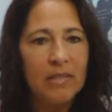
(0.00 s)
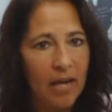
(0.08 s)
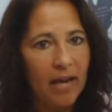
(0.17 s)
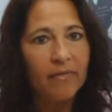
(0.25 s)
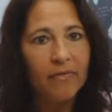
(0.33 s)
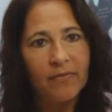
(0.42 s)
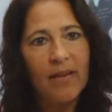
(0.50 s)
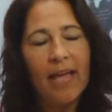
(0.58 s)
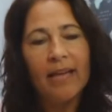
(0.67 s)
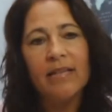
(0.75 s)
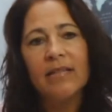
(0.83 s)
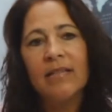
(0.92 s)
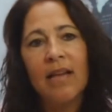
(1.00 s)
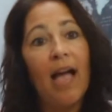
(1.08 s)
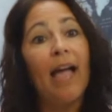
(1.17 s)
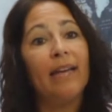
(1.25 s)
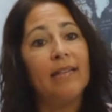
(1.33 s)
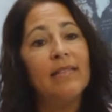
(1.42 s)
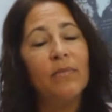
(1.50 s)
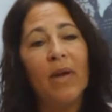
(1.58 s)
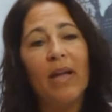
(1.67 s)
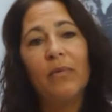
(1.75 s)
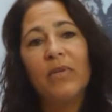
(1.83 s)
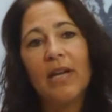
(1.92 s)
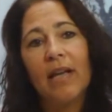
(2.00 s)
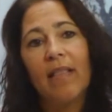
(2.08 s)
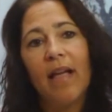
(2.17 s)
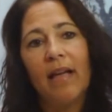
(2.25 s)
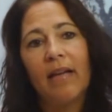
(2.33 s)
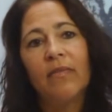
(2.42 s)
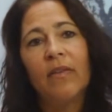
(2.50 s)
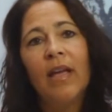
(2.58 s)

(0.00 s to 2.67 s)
tough and kind, right? Which I love.